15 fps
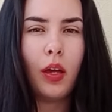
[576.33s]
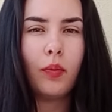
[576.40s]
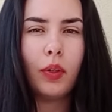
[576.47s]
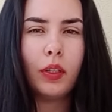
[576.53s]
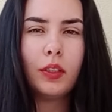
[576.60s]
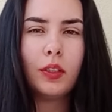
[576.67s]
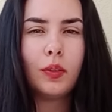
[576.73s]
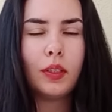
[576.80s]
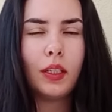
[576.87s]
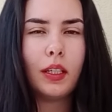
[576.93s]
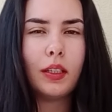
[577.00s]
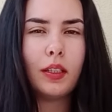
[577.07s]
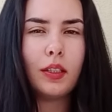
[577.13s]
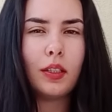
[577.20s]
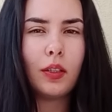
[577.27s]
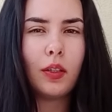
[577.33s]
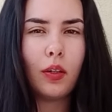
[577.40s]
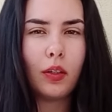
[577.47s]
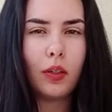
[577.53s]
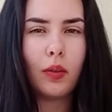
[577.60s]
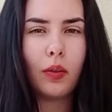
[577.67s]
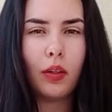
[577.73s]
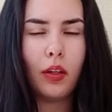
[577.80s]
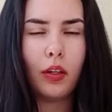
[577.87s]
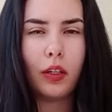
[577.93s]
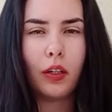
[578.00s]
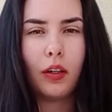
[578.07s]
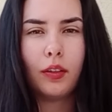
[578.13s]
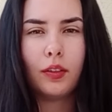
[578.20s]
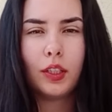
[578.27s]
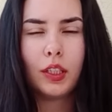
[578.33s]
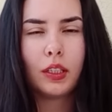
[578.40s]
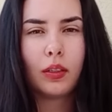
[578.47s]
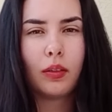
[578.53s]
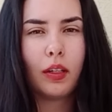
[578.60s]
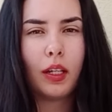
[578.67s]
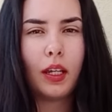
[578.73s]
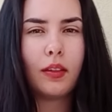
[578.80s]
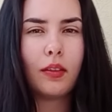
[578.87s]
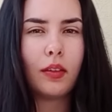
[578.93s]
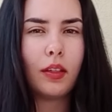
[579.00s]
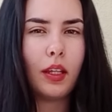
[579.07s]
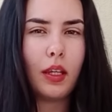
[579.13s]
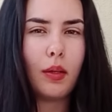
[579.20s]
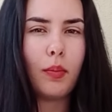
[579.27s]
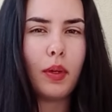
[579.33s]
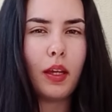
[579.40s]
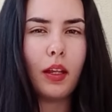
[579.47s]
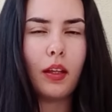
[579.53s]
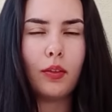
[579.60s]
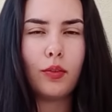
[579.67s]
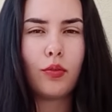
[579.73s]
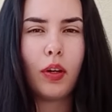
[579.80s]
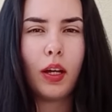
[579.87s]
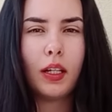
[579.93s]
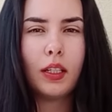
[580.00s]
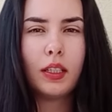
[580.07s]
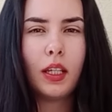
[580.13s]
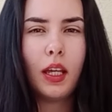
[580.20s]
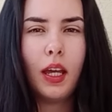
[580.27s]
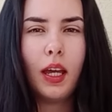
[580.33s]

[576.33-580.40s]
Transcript: what you need is a Google account, just create an email address